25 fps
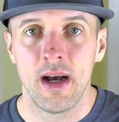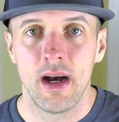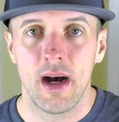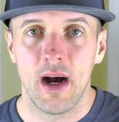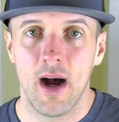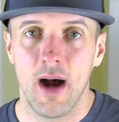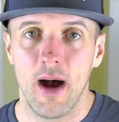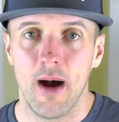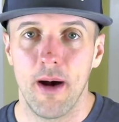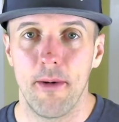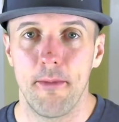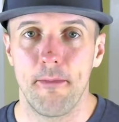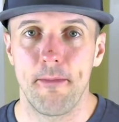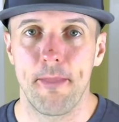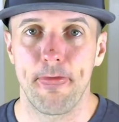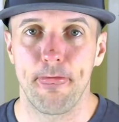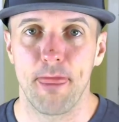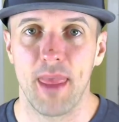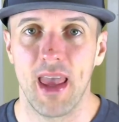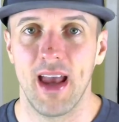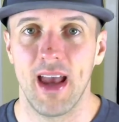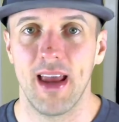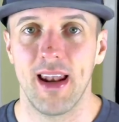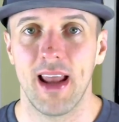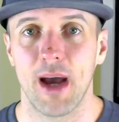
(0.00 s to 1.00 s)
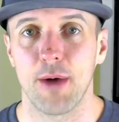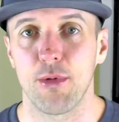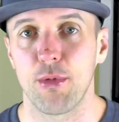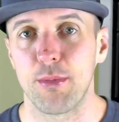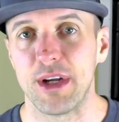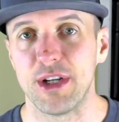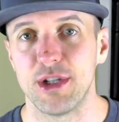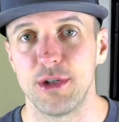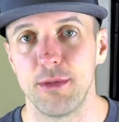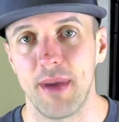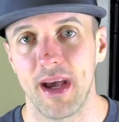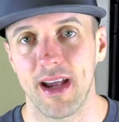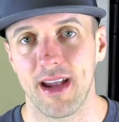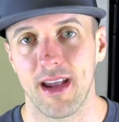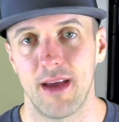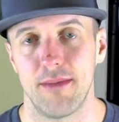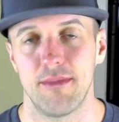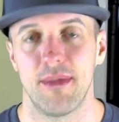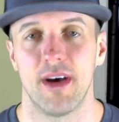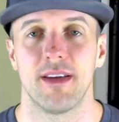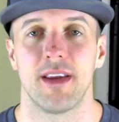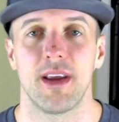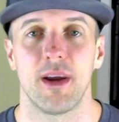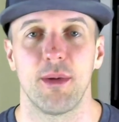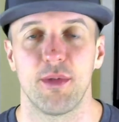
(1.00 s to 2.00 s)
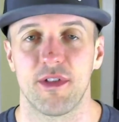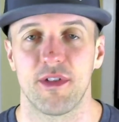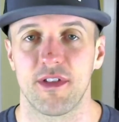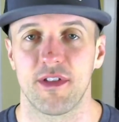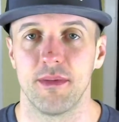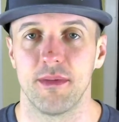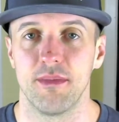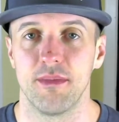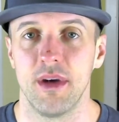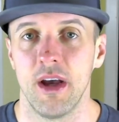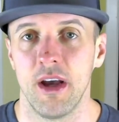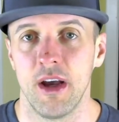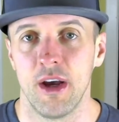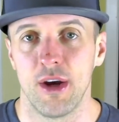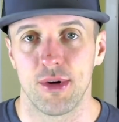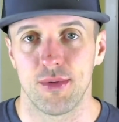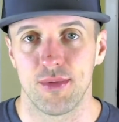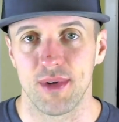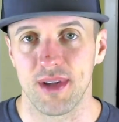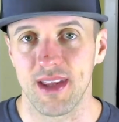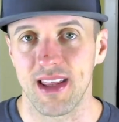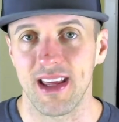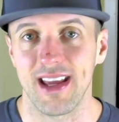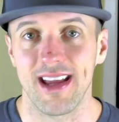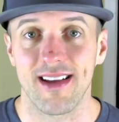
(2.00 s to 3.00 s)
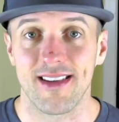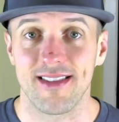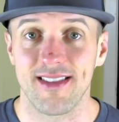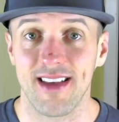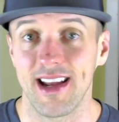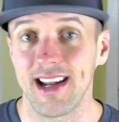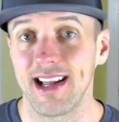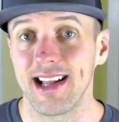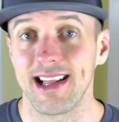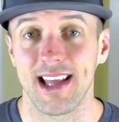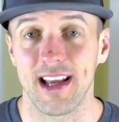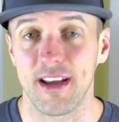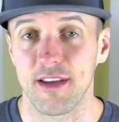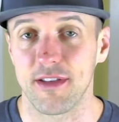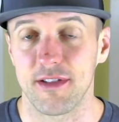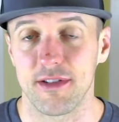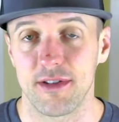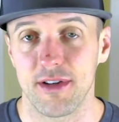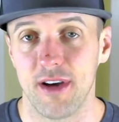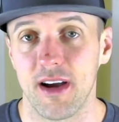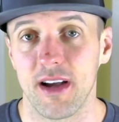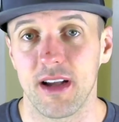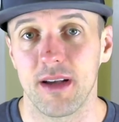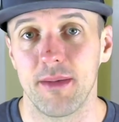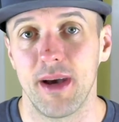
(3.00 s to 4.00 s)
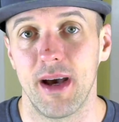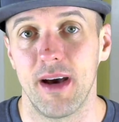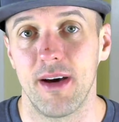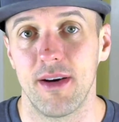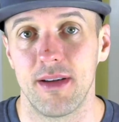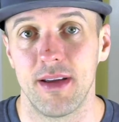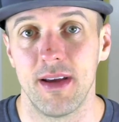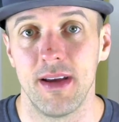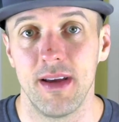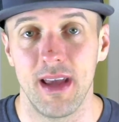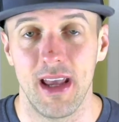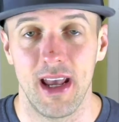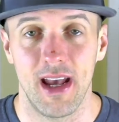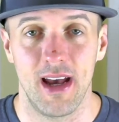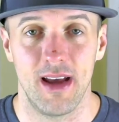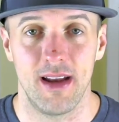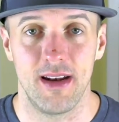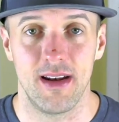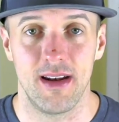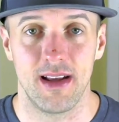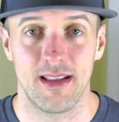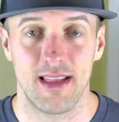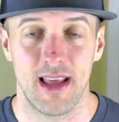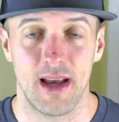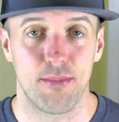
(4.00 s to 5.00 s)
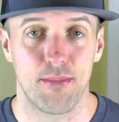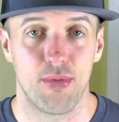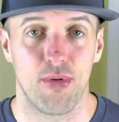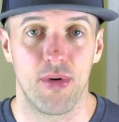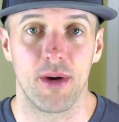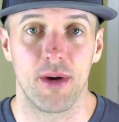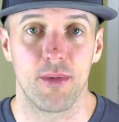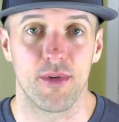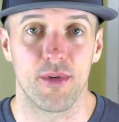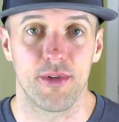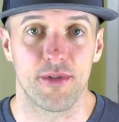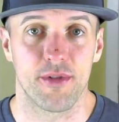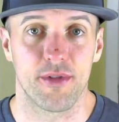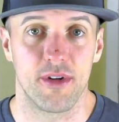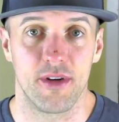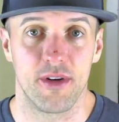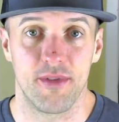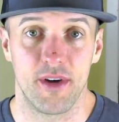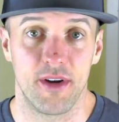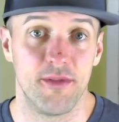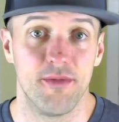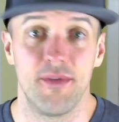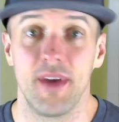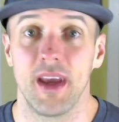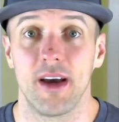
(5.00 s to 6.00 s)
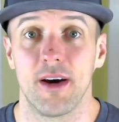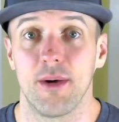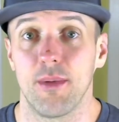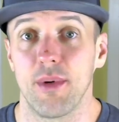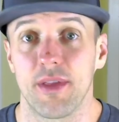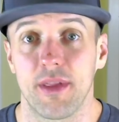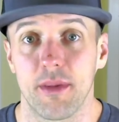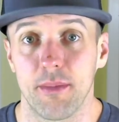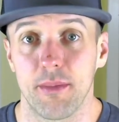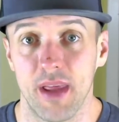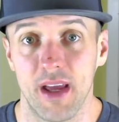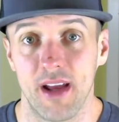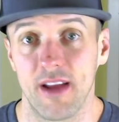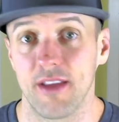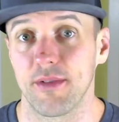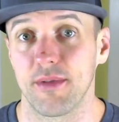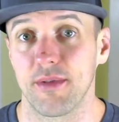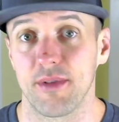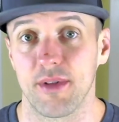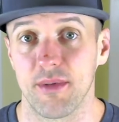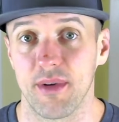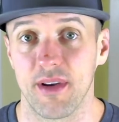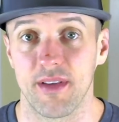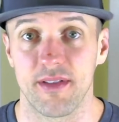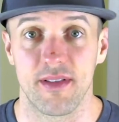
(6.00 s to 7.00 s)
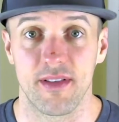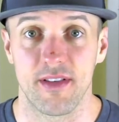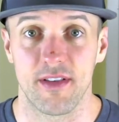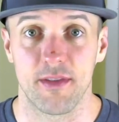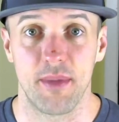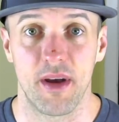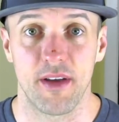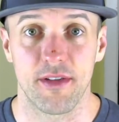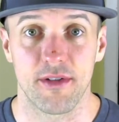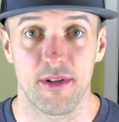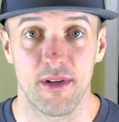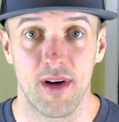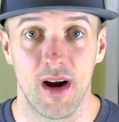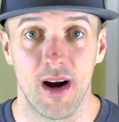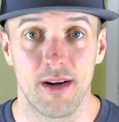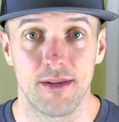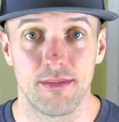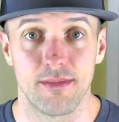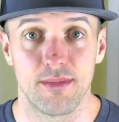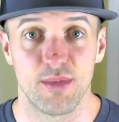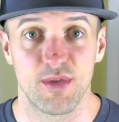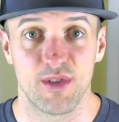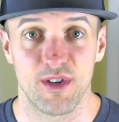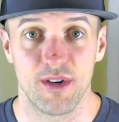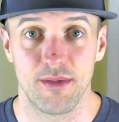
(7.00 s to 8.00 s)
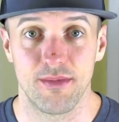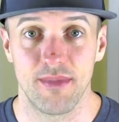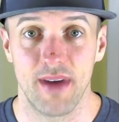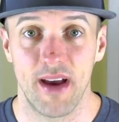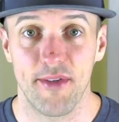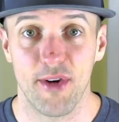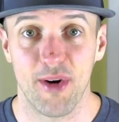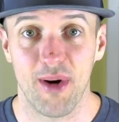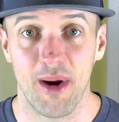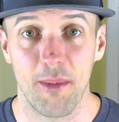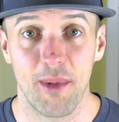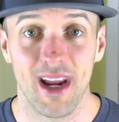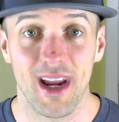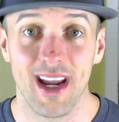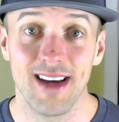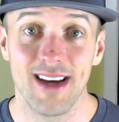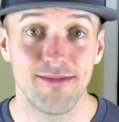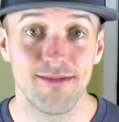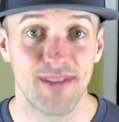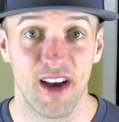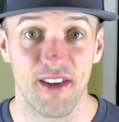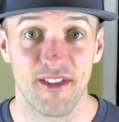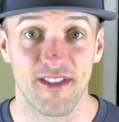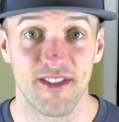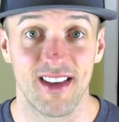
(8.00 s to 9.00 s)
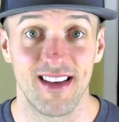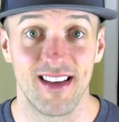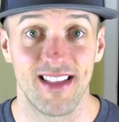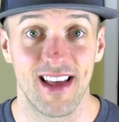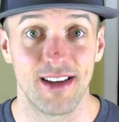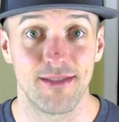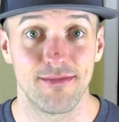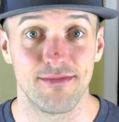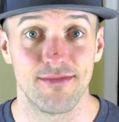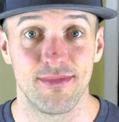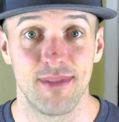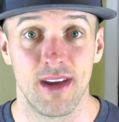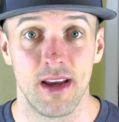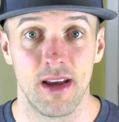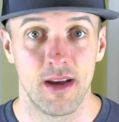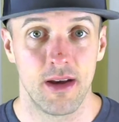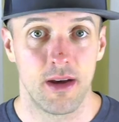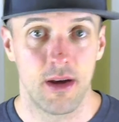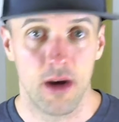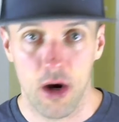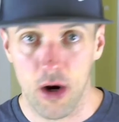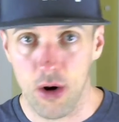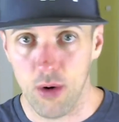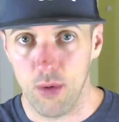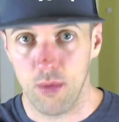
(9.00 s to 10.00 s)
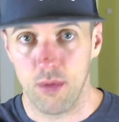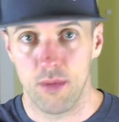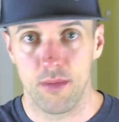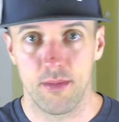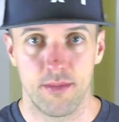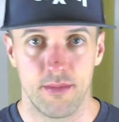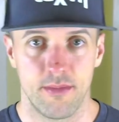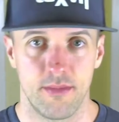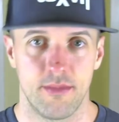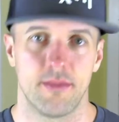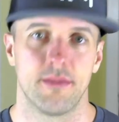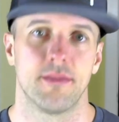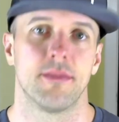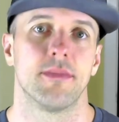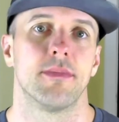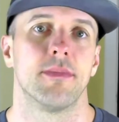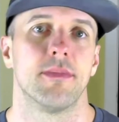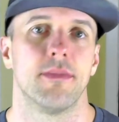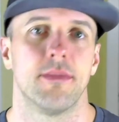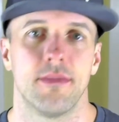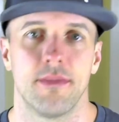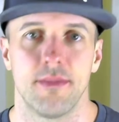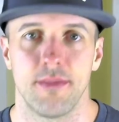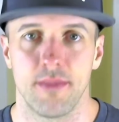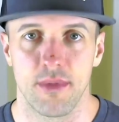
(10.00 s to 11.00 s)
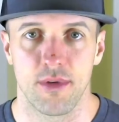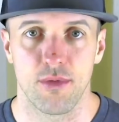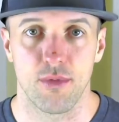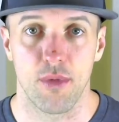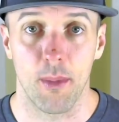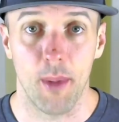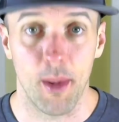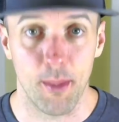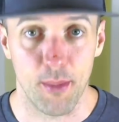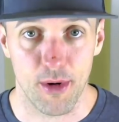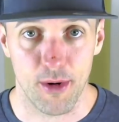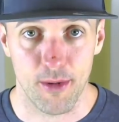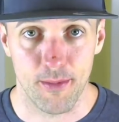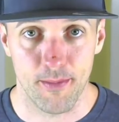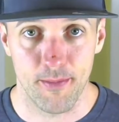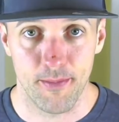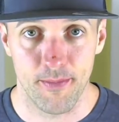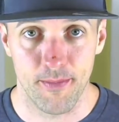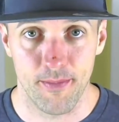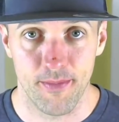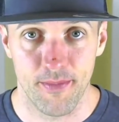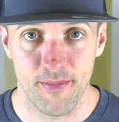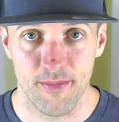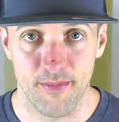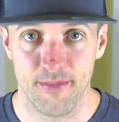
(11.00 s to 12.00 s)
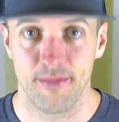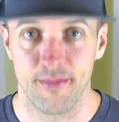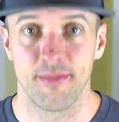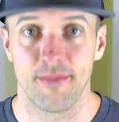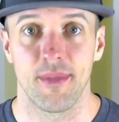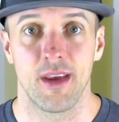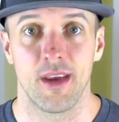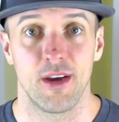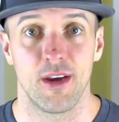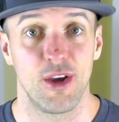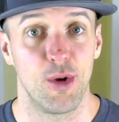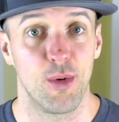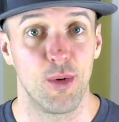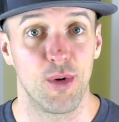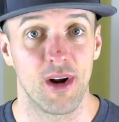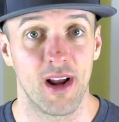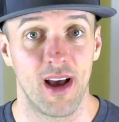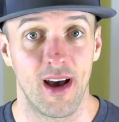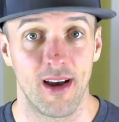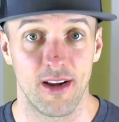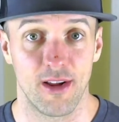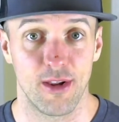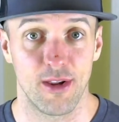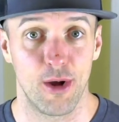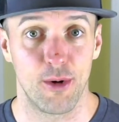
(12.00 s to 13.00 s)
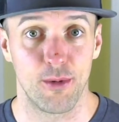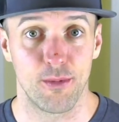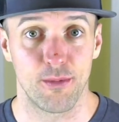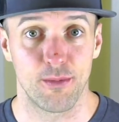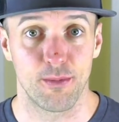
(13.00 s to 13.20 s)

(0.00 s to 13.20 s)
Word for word: Um, and I will meet you back on Monday with some really exciting things to talk about. And at that point, we'll sort of unveil what the plans for the rest of the semester are. So have a great weekend. I'll see you then. Oh, remember, you are not alone.